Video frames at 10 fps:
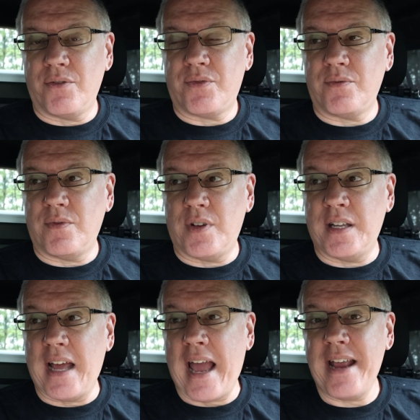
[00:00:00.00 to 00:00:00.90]
of
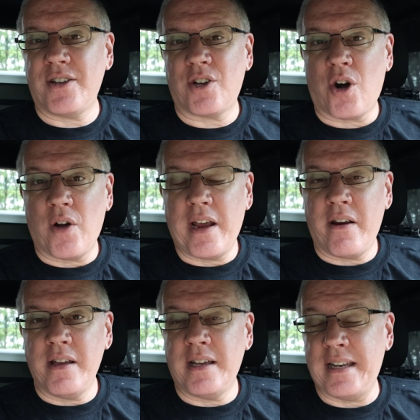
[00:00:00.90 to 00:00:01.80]
an 8 call
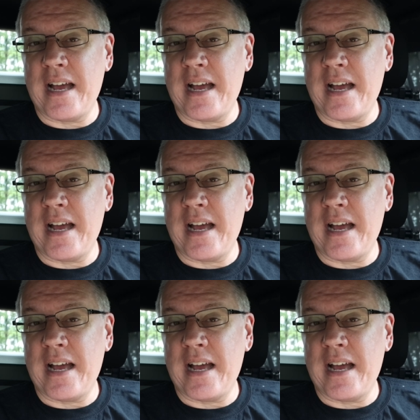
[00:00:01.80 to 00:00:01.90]
area,